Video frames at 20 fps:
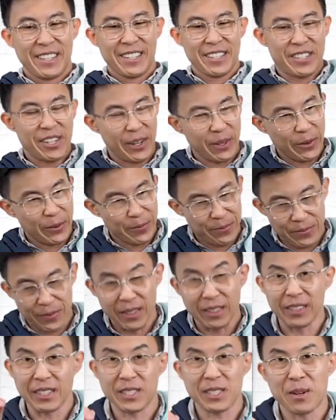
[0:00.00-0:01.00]
So
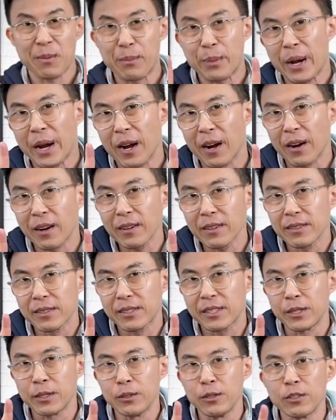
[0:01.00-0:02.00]
let's compare
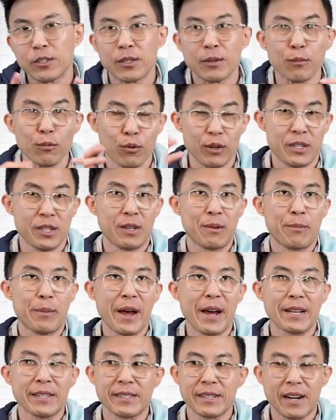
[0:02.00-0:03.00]
to some recent
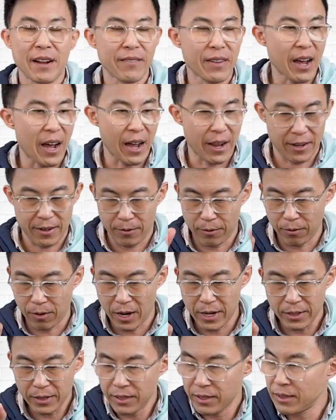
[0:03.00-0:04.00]
bags that I've had,
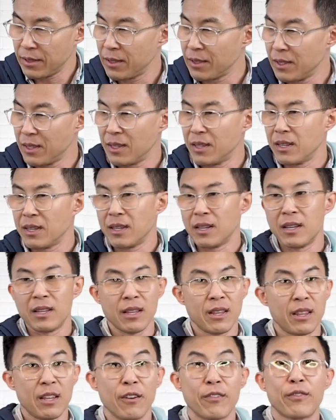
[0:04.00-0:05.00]
right? The